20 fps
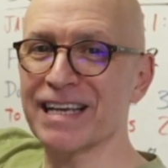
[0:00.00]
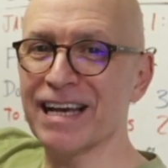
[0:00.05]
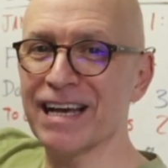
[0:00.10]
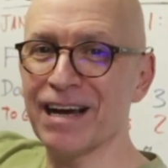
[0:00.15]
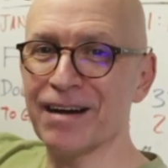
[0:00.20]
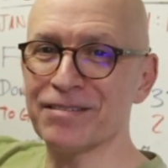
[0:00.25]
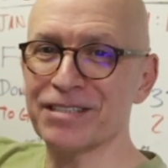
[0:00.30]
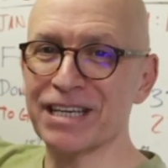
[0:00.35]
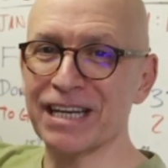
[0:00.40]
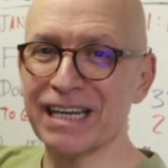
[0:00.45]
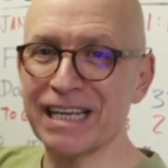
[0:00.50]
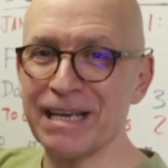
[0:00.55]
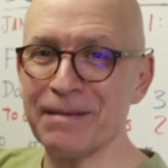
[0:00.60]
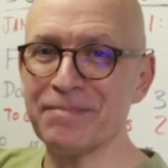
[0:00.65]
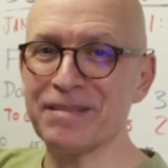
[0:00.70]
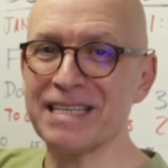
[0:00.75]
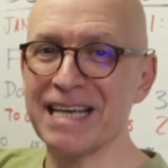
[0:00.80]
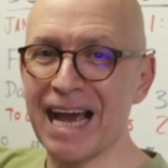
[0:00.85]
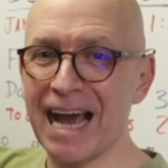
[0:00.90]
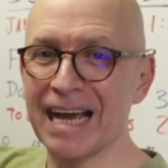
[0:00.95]
I'm just going to keep
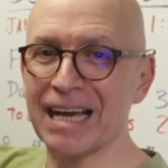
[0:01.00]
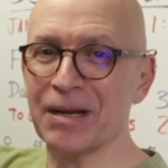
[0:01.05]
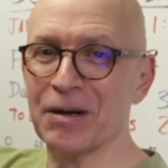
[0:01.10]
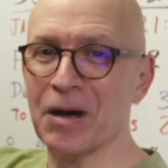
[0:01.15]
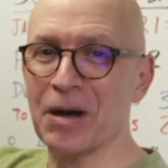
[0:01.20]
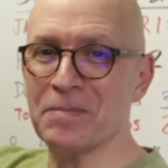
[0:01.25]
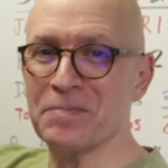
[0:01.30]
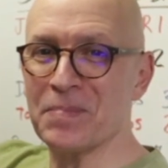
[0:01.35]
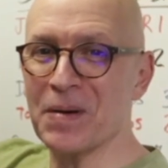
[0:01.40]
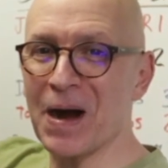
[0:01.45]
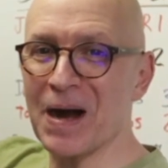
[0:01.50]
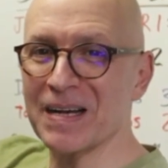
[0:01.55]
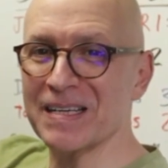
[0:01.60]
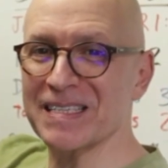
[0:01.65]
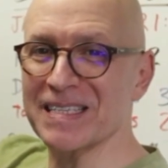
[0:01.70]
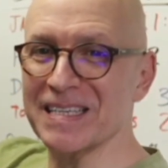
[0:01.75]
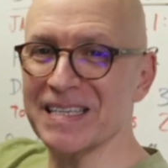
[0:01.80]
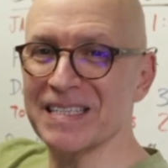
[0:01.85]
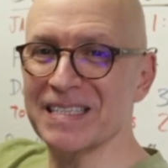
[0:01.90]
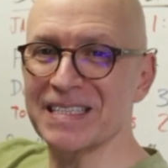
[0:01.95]
tacking on
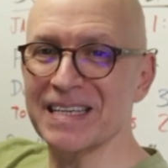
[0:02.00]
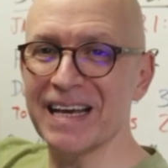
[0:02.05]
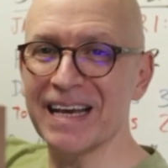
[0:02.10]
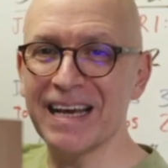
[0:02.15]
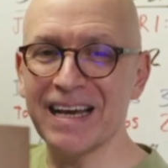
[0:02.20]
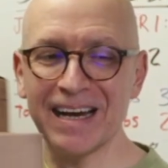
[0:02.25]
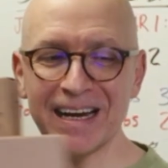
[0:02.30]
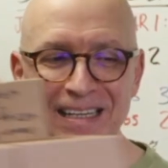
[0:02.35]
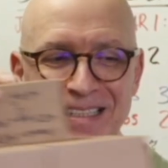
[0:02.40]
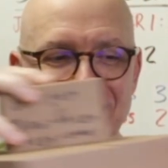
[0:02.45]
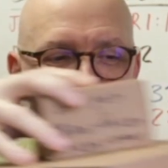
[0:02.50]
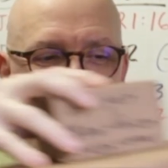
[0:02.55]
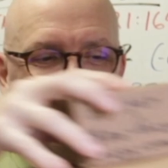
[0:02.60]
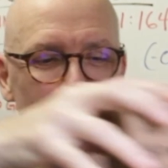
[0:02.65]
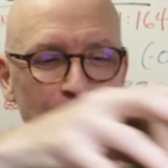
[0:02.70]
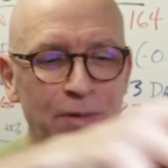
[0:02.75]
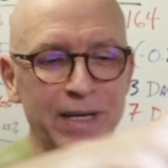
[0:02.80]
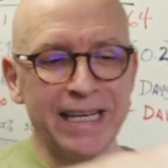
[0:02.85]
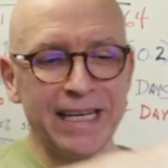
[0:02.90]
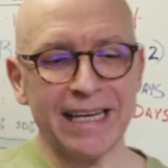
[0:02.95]
boxes until
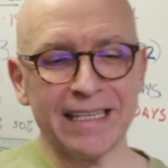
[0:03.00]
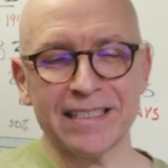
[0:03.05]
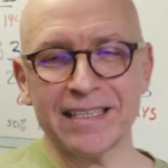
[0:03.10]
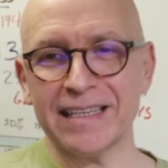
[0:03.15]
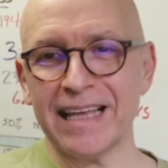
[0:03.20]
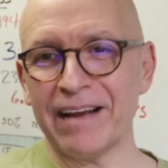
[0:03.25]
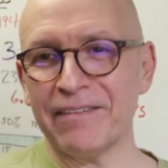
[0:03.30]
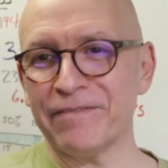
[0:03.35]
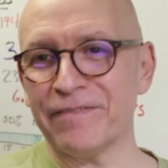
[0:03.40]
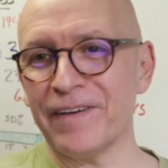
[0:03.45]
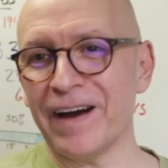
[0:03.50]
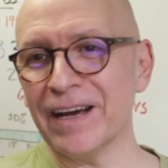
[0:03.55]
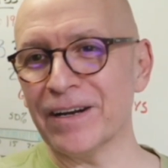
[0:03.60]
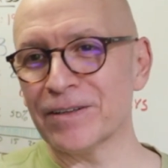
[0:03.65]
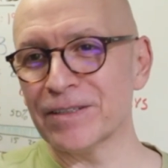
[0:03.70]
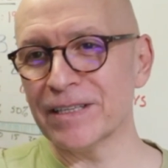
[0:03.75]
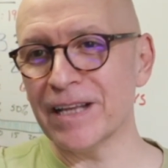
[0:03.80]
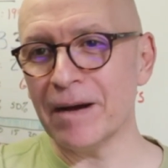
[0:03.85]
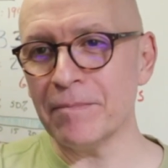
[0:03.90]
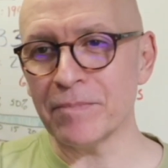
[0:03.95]
we get to that final
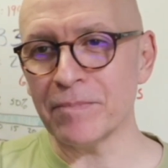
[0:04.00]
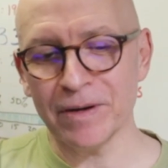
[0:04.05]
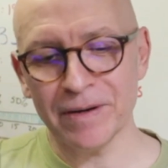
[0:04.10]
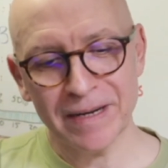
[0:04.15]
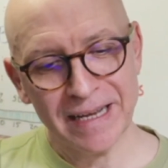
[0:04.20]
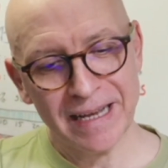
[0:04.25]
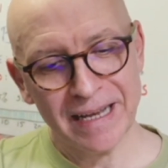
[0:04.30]
number.